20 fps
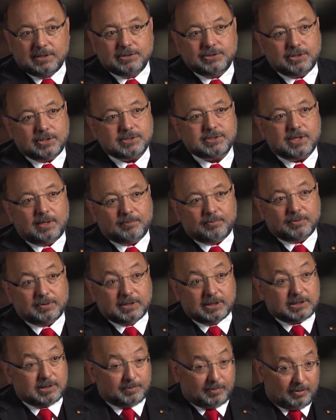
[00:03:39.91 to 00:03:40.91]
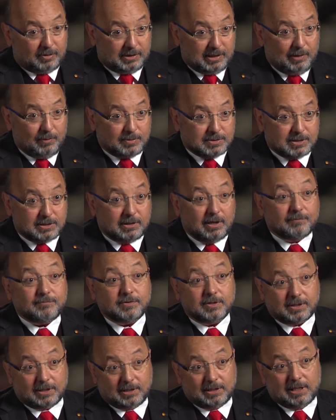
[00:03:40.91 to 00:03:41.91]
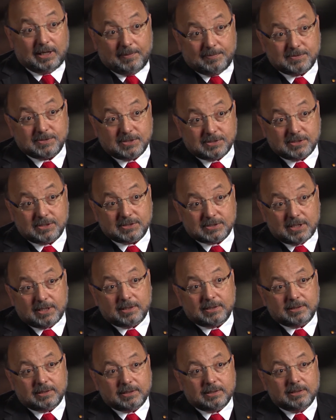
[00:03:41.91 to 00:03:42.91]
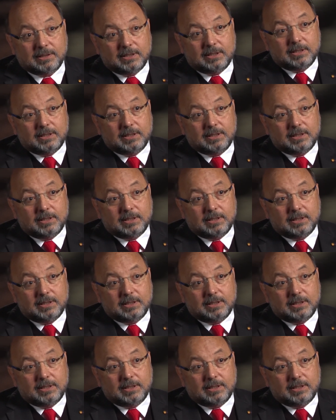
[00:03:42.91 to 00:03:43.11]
just unpredictable, and that was enough to collapse the society.